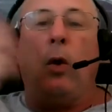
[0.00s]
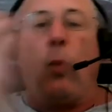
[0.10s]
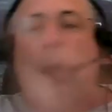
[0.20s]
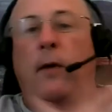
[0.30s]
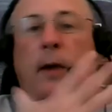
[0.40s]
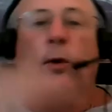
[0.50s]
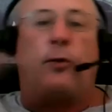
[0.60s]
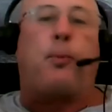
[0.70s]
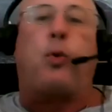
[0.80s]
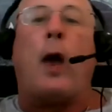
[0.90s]
where he
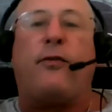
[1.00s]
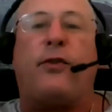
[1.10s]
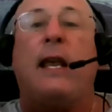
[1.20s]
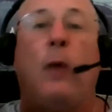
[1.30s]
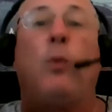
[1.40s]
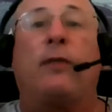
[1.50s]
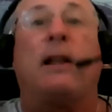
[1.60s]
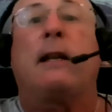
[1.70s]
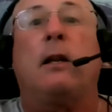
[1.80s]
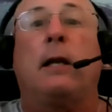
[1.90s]
was pressing, he was
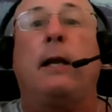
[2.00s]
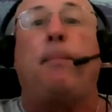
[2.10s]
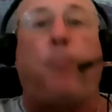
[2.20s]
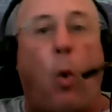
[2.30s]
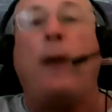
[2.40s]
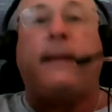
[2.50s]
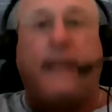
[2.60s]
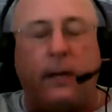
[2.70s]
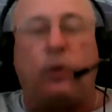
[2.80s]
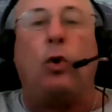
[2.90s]
literally
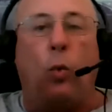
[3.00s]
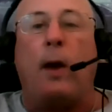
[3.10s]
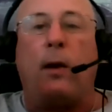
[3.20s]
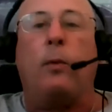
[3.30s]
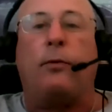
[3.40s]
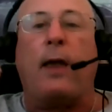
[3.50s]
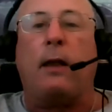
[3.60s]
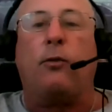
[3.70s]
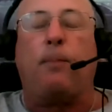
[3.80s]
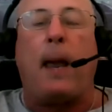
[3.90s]
pointing to where he was saying
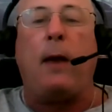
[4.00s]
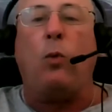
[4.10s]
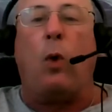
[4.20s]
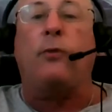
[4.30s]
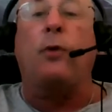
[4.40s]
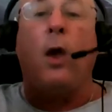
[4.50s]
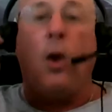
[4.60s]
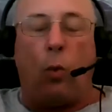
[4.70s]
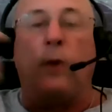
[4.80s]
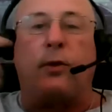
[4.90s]
his pain
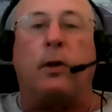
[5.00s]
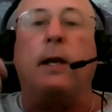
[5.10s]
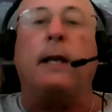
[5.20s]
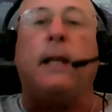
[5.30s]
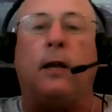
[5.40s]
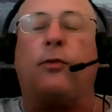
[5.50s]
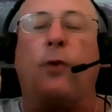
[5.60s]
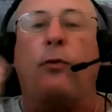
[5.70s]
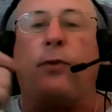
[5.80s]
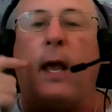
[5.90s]
was clearly
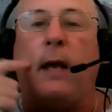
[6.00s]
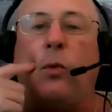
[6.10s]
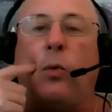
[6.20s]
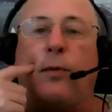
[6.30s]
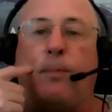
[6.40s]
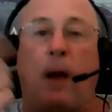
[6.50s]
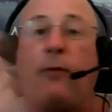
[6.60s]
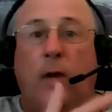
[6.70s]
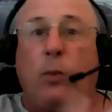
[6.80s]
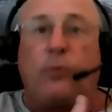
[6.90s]
associated with
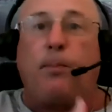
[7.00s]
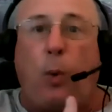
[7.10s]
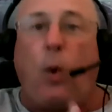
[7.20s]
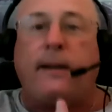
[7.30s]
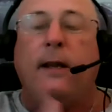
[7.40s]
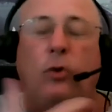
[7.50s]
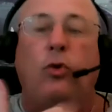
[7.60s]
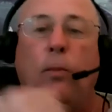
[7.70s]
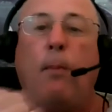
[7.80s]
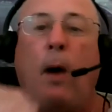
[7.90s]
muscle. He was pointing
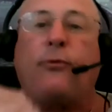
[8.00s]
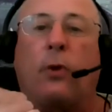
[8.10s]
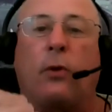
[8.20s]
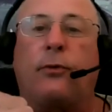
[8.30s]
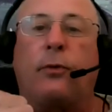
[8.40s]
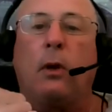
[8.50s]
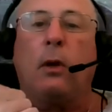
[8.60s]
to muscles.